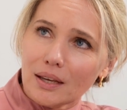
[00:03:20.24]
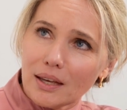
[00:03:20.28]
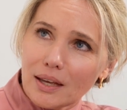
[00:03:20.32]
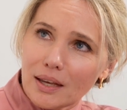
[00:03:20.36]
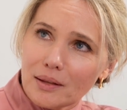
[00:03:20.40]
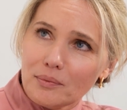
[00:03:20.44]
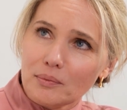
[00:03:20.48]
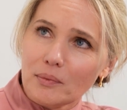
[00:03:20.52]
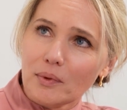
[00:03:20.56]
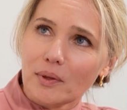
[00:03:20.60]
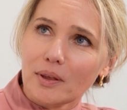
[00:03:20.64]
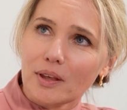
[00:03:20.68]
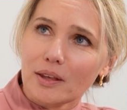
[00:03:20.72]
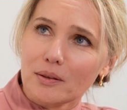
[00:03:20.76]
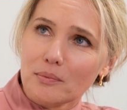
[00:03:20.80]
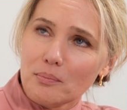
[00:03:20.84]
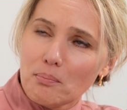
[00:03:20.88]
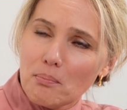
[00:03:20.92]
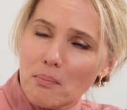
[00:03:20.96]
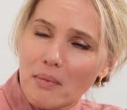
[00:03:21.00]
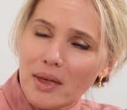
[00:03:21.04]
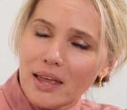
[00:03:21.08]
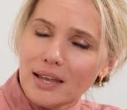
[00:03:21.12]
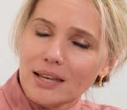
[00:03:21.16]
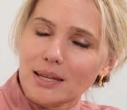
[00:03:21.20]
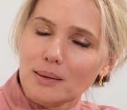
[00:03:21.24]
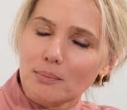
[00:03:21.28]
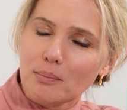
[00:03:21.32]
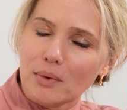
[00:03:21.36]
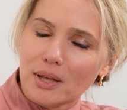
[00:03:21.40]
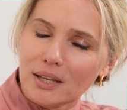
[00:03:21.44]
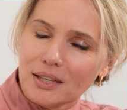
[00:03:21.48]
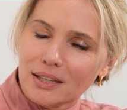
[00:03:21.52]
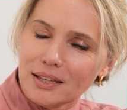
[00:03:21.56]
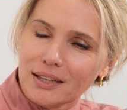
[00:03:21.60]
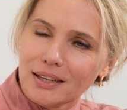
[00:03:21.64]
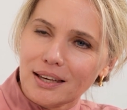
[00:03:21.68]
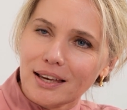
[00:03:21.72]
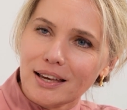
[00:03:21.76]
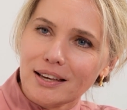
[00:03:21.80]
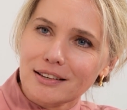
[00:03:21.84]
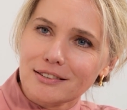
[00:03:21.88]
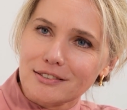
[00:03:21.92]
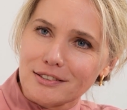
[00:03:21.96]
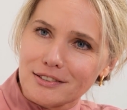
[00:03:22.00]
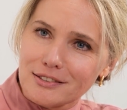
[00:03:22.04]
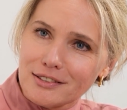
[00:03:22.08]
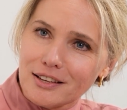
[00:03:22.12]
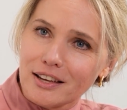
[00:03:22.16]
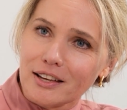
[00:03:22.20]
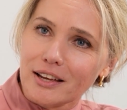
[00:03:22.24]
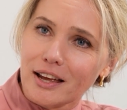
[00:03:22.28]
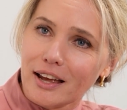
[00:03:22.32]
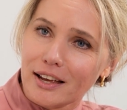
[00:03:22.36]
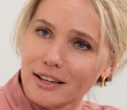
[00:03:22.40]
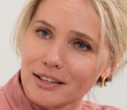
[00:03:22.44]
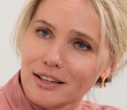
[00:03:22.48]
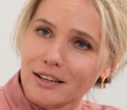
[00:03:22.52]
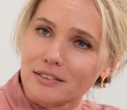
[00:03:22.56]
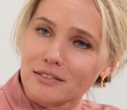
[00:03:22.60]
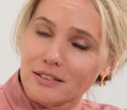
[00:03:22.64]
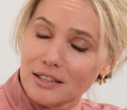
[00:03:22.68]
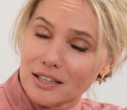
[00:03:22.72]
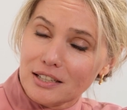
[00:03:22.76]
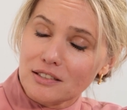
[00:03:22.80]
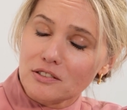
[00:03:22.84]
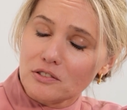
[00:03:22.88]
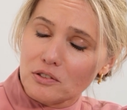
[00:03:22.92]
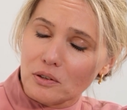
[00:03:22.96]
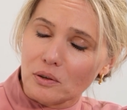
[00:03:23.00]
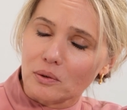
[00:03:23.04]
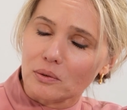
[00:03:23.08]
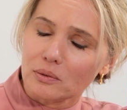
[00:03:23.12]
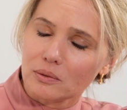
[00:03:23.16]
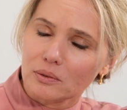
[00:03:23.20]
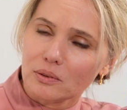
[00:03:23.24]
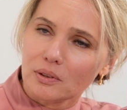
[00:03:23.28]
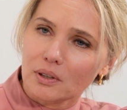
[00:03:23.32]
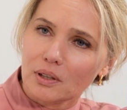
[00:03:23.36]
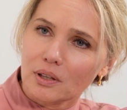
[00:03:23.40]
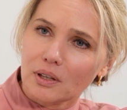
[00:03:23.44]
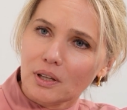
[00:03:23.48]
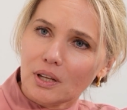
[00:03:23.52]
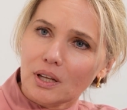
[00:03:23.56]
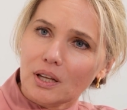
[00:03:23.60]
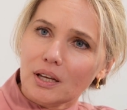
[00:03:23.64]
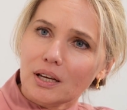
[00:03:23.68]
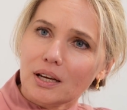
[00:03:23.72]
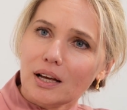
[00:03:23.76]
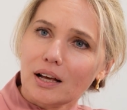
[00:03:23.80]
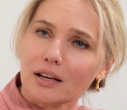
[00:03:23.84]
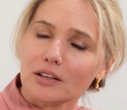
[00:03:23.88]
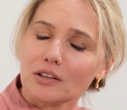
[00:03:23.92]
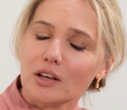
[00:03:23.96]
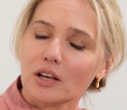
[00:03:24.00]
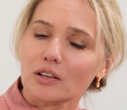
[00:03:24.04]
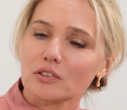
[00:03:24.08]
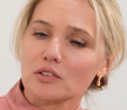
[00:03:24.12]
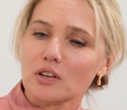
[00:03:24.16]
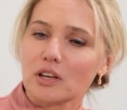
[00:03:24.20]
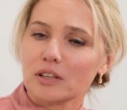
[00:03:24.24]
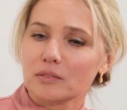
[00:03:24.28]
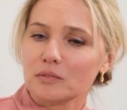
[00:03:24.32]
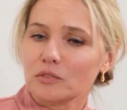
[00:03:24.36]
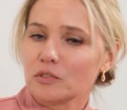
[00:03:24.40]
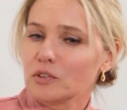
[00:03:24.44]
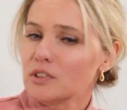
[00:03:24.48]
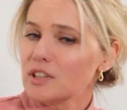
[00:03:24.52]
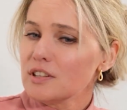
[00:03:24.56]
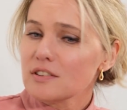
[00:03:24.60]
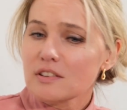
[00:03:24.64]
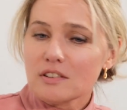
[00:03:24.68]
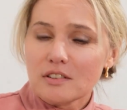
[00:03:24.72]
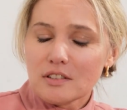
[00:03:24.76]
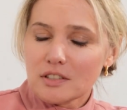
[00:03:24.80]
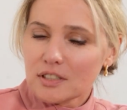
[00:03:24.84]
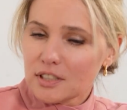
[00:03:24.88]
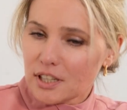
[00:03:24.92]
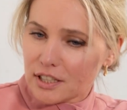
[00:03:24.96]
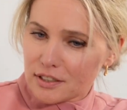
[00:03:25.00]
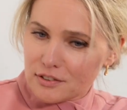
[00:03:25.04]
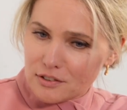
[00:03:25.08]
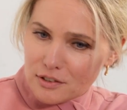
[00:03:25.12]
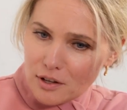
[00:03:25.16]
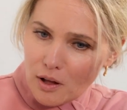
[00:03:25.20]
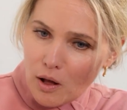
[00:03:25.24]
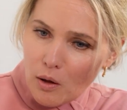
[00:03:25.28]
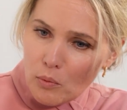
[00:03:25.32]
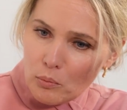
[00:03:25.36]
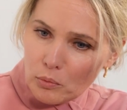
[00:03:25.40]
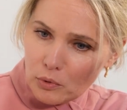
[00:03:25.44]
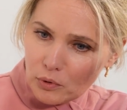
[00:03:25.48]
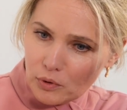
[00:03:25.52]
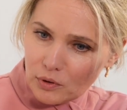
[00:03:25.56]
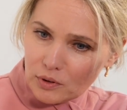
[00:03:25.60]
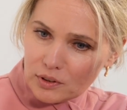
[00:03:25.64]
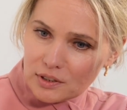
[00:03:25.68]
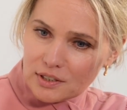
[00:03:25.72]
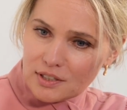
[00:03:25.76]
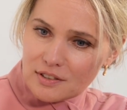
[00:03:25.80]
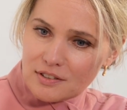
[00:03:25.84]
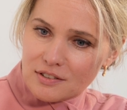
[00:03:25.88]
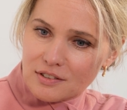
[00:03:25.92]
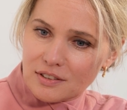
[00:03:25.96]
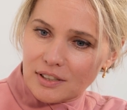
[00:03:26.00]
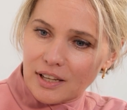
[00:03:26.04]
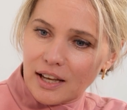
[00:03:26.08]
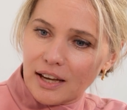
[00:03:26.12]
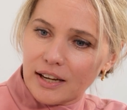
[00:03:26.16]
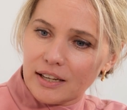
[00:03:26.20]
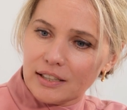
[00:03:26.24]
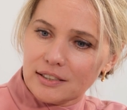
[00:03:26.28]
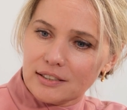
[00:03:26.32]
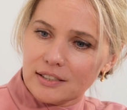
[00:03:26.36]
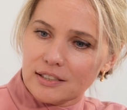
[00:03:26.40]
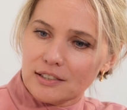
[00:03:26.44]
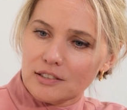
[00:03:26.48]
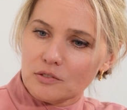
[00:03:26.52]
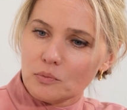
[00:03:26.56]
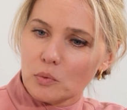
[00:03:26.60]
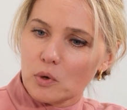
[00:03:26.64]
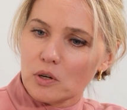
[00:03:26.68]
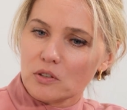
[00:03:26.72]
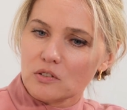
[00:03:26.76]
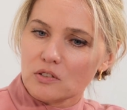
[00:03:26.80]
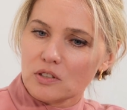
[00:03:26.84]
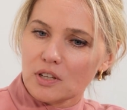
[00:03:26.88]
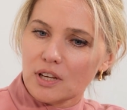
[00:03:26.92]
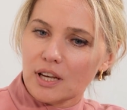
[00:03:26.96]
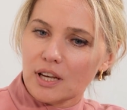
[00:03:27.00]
In many cases, I think so. This is an example on this slide. This was